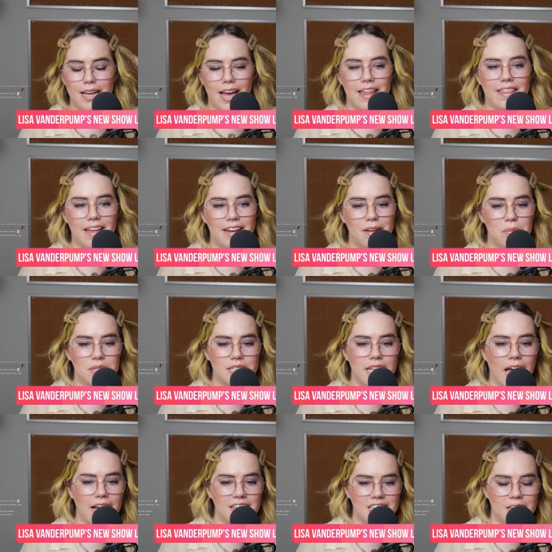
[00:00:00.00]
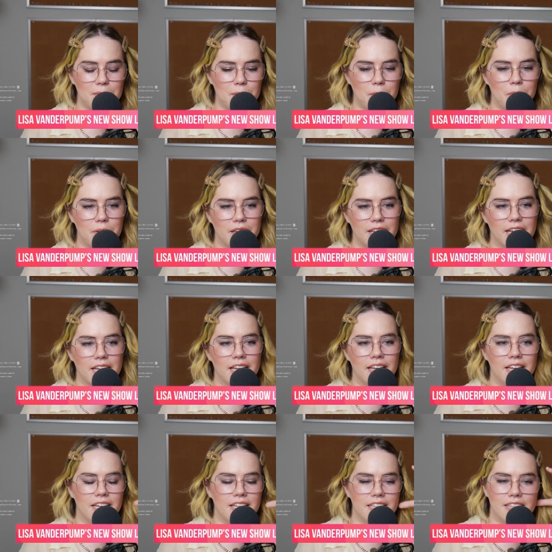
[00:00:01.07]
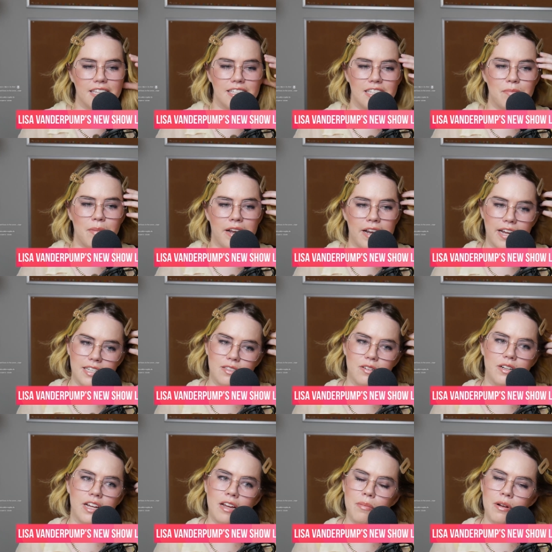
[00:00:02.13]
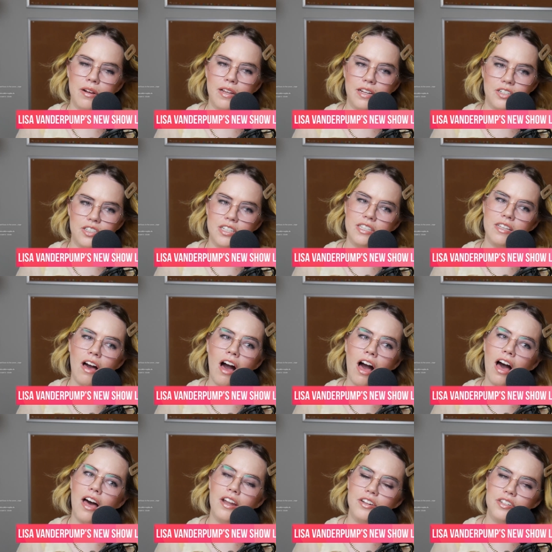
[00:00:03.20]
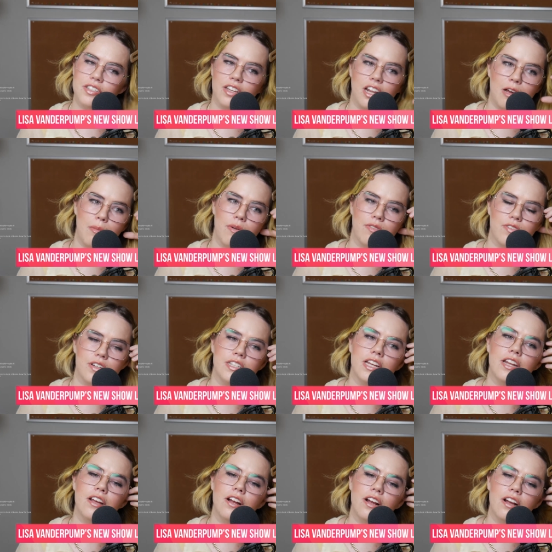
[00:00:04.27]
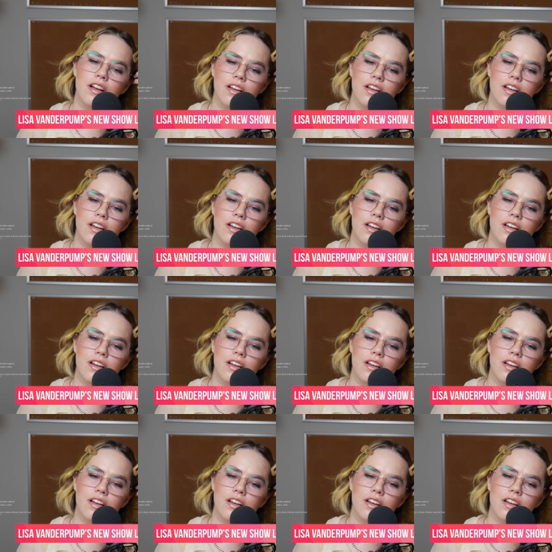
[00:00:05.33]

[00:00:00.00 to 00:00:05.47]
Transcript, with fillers: then he was texting people, being like this is my next door neighbor. Like, she's hot. She's gonna come over for dinner.